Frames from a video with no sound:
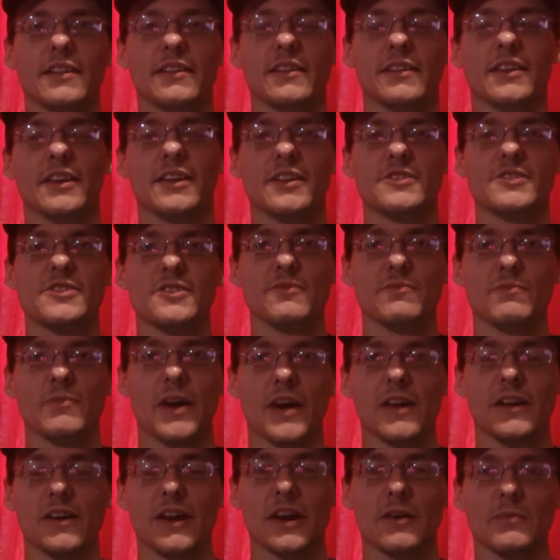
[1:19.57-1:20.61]
that you
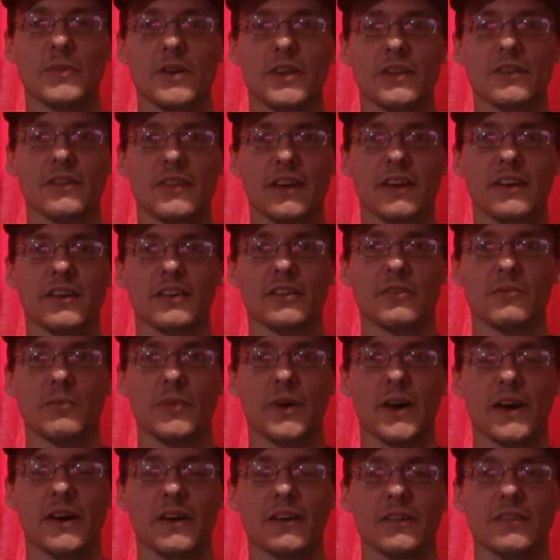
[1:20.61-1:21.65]
may not be thinking
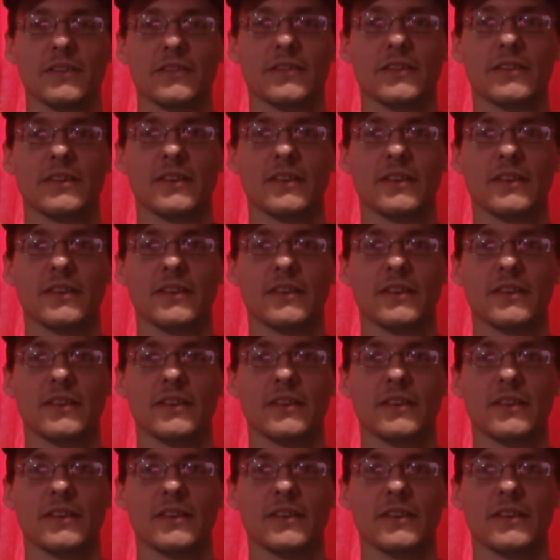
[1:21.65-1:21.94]
about,